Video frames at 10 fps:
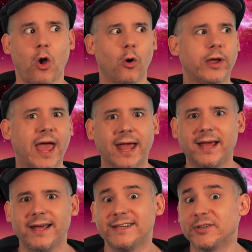Okay,
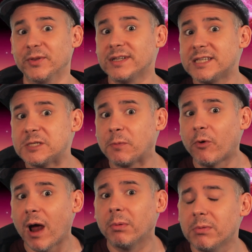so this is
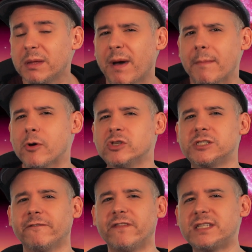probably my most
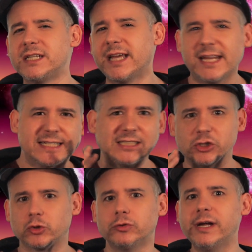sophisticated and
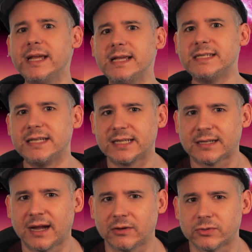craziest
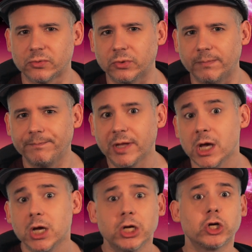house rule.
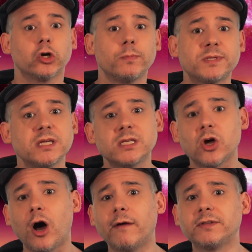GURPS is
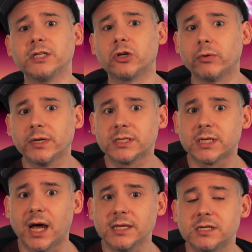often
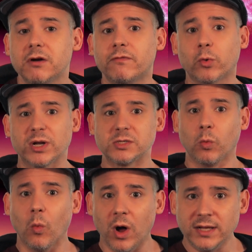criticized for its
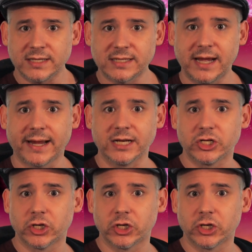1-second